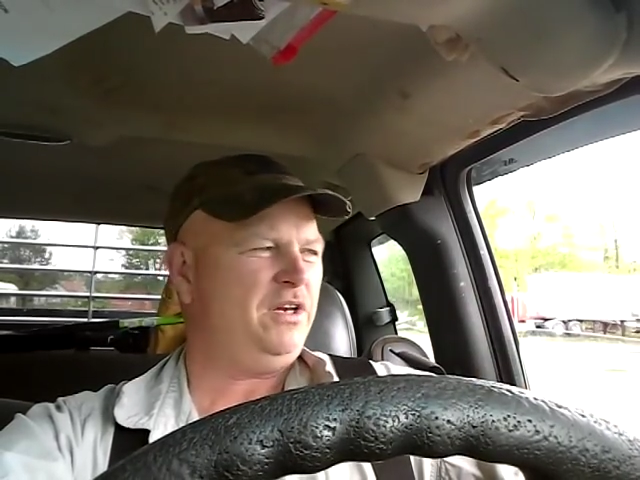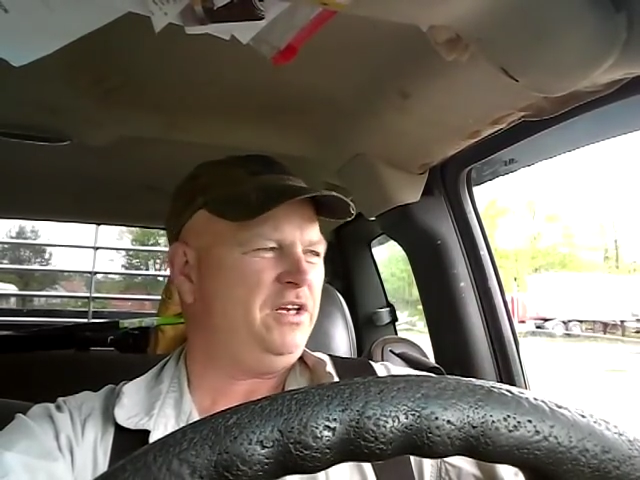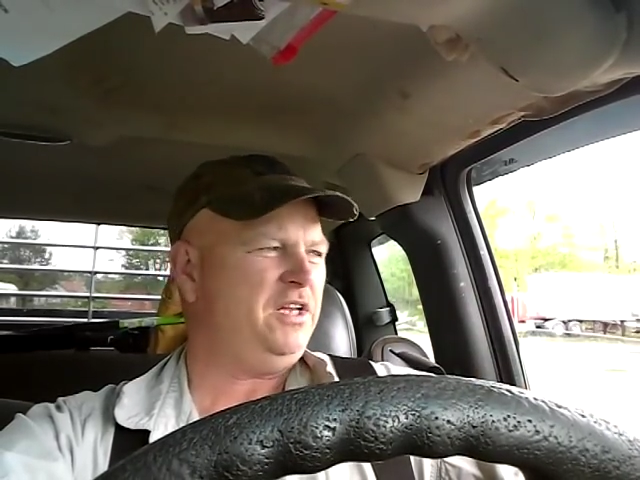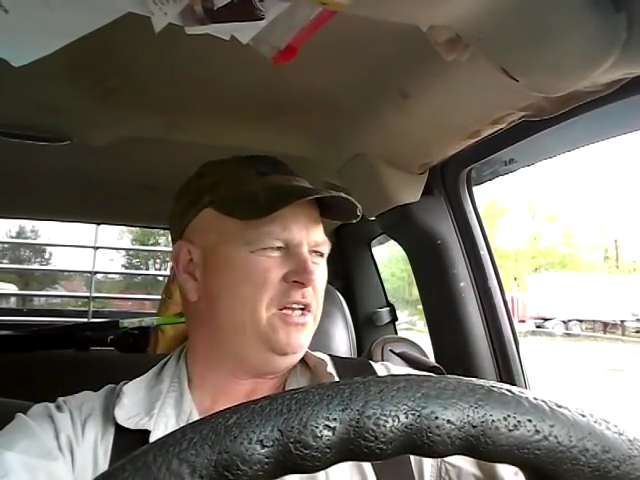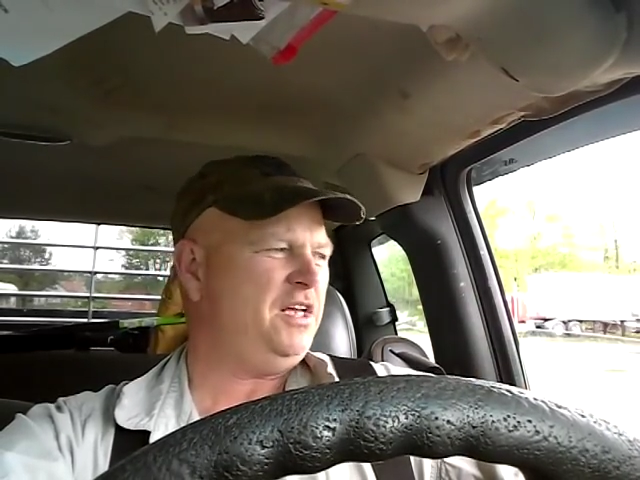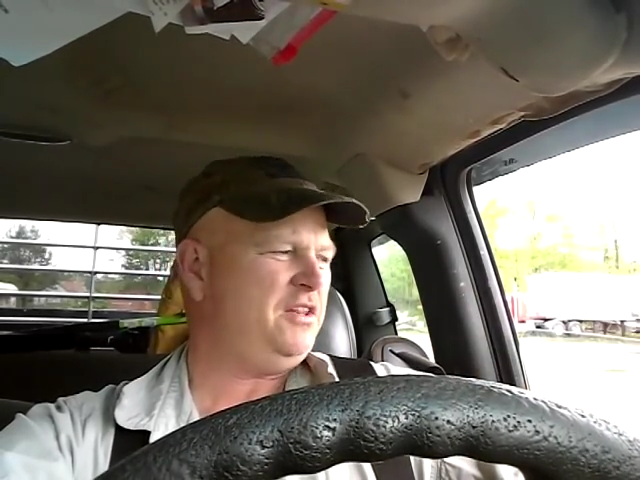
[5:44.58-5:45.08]

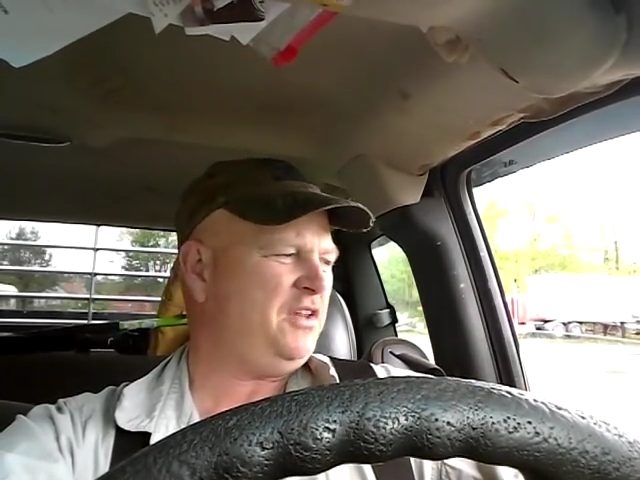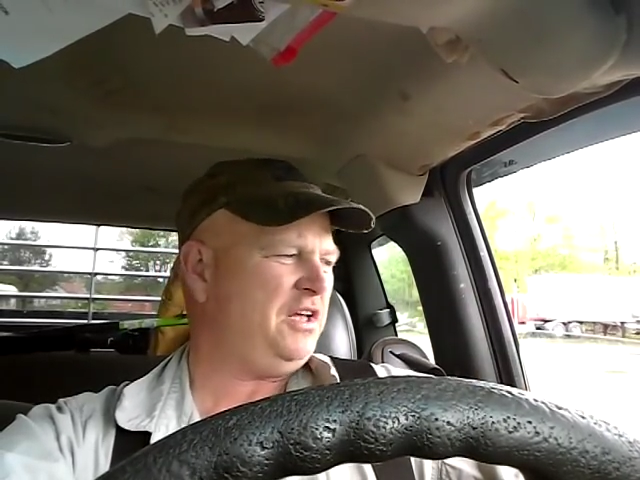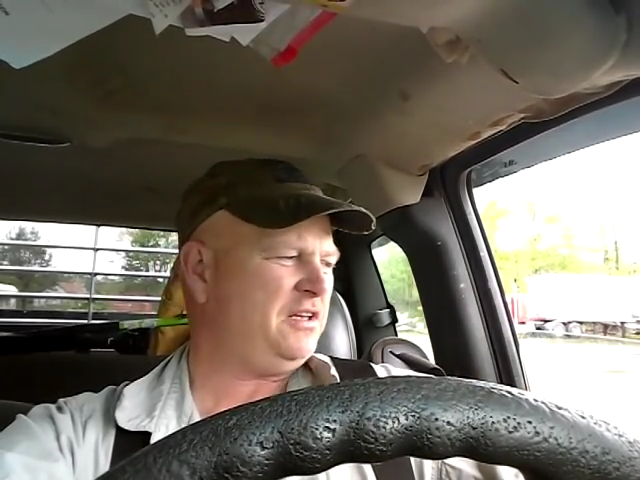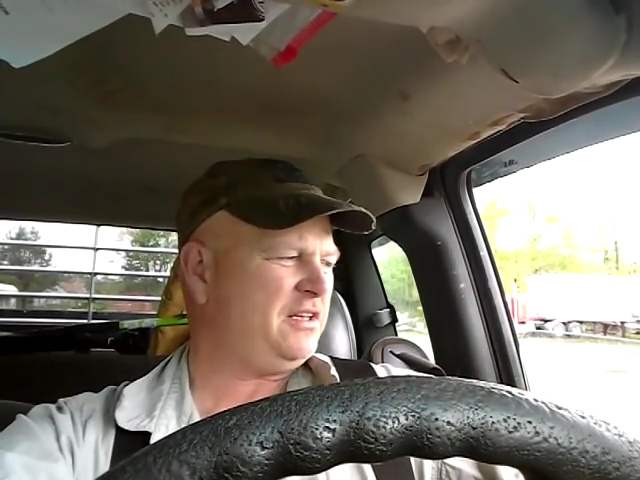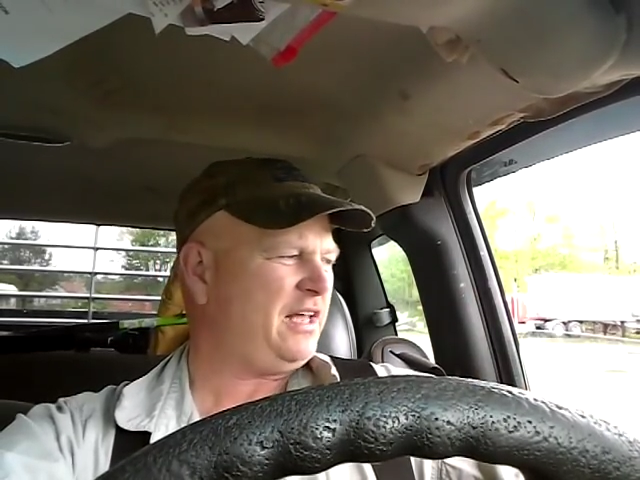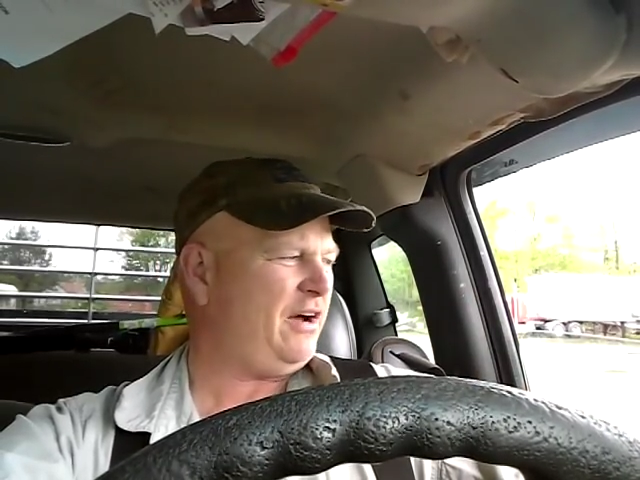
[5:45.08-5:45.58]
did he
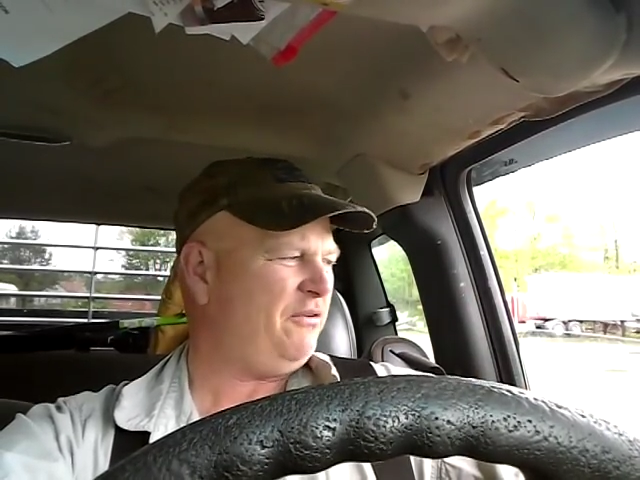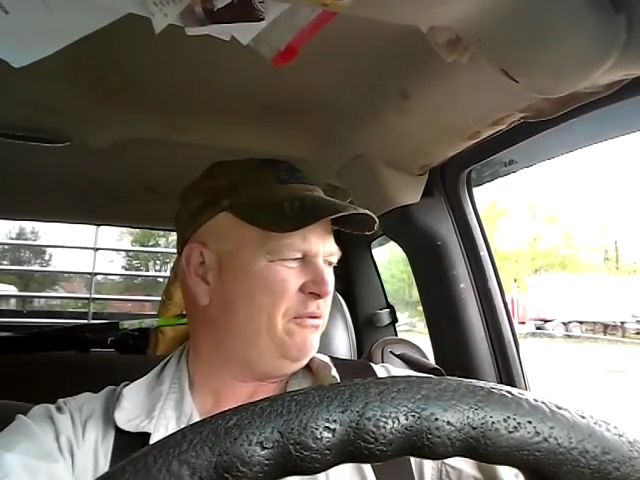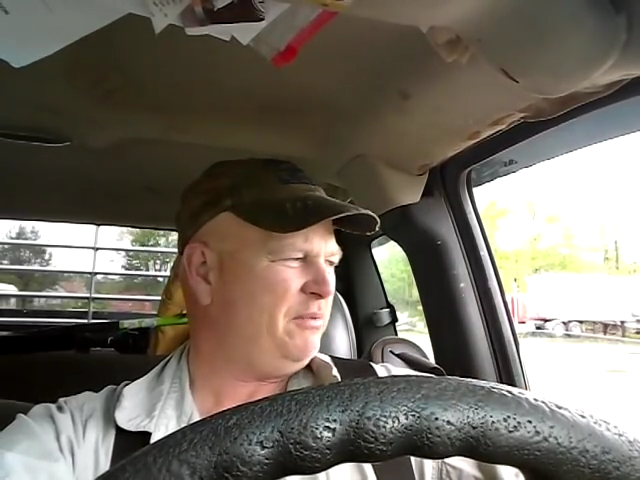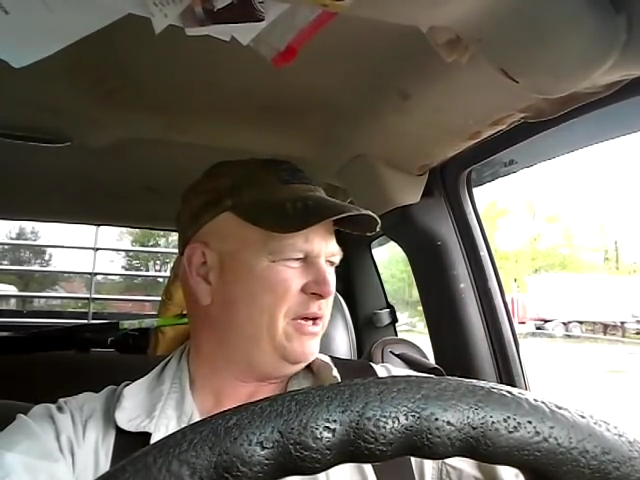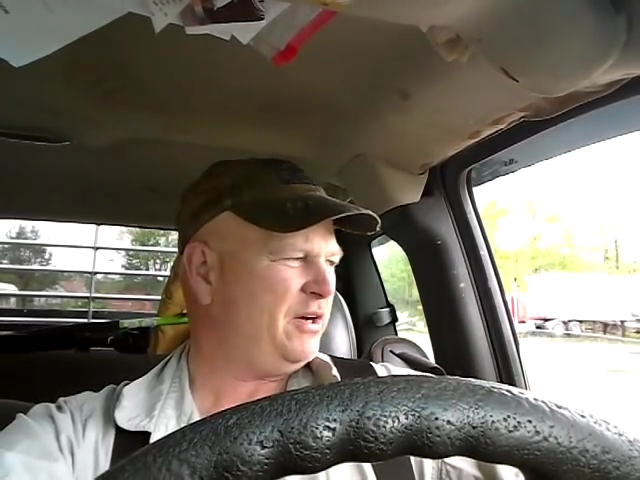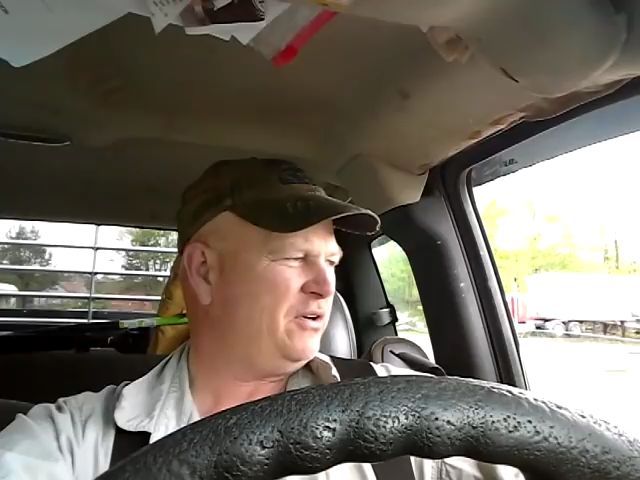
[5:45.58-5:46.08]
think that would
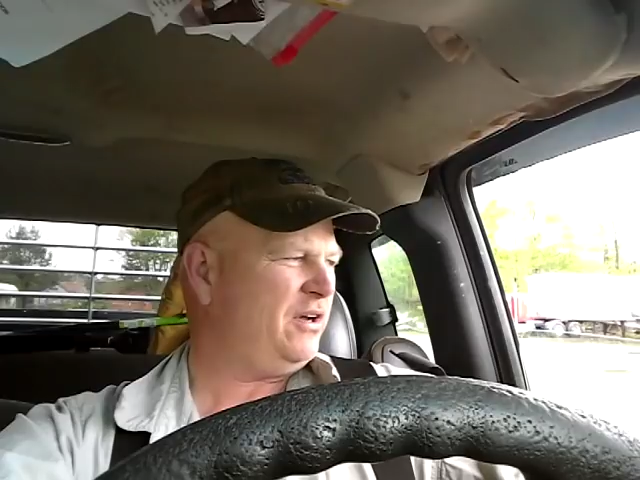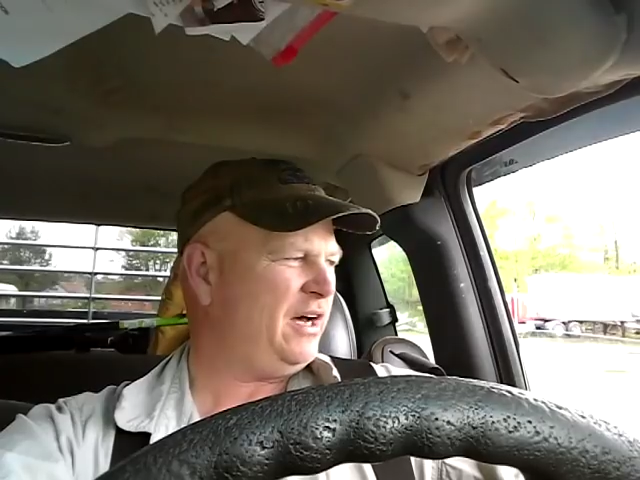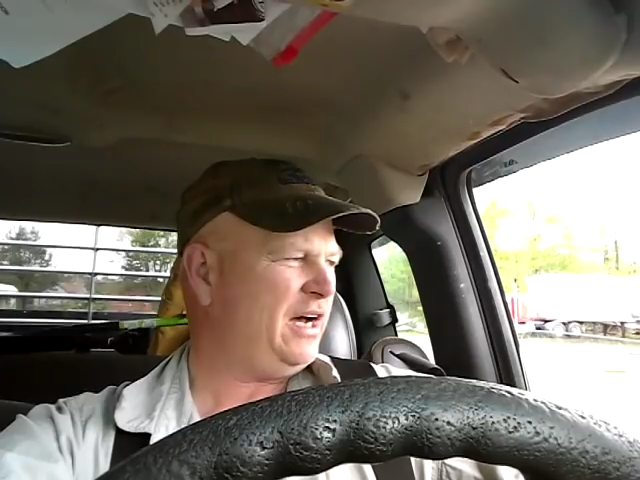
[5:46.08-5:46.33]
be a good